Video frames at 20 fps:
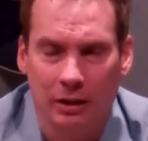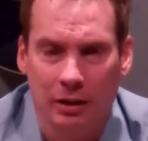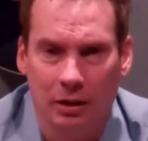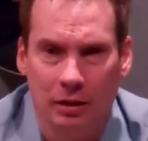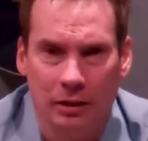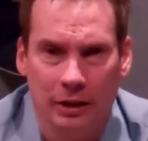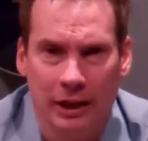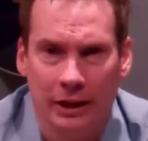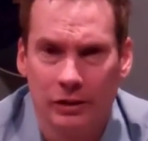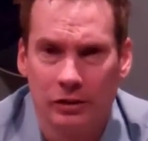
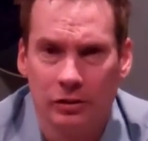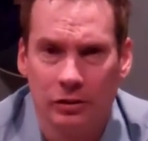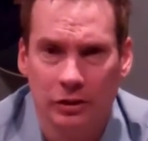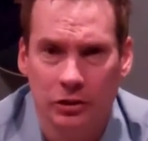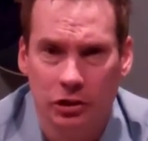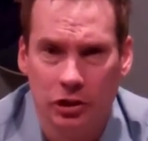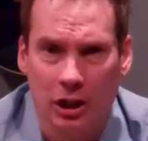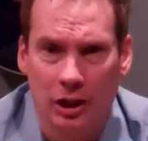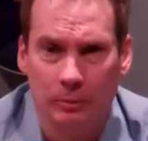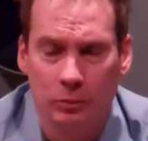
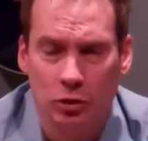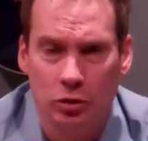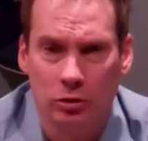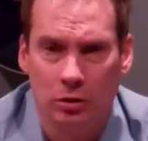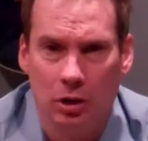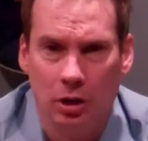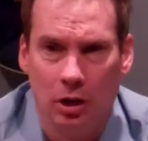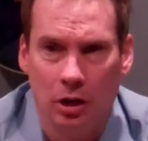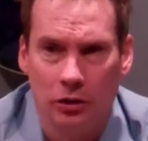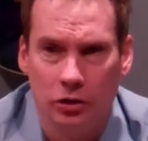excellent job
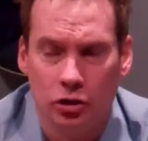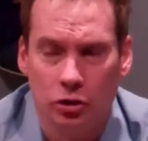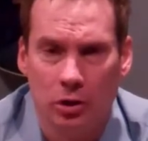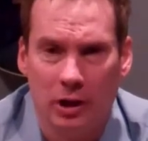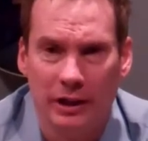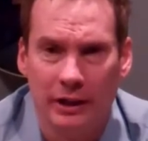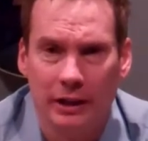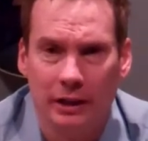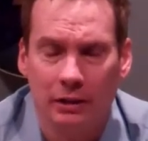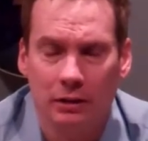
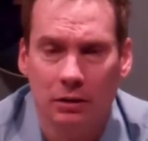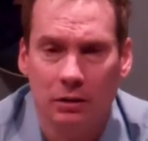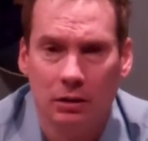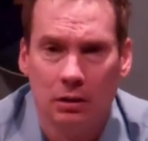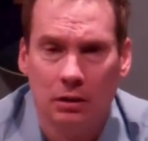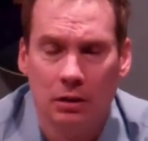training